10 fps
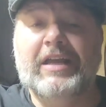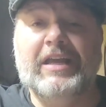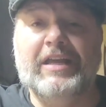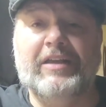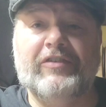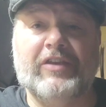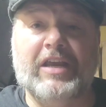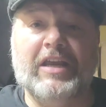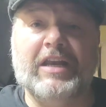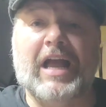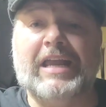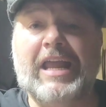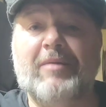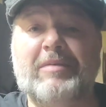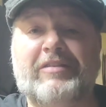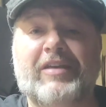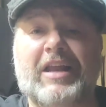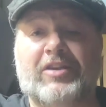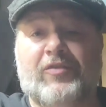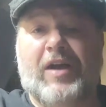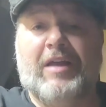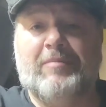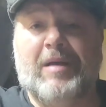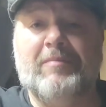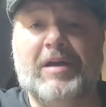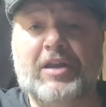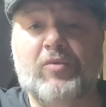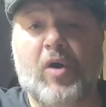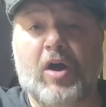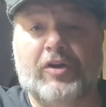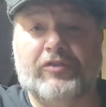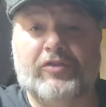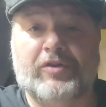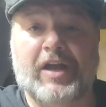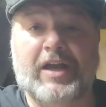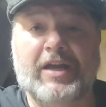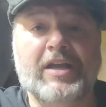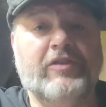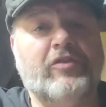is in I Can't Be Satisfied by Muddy Waters, okay?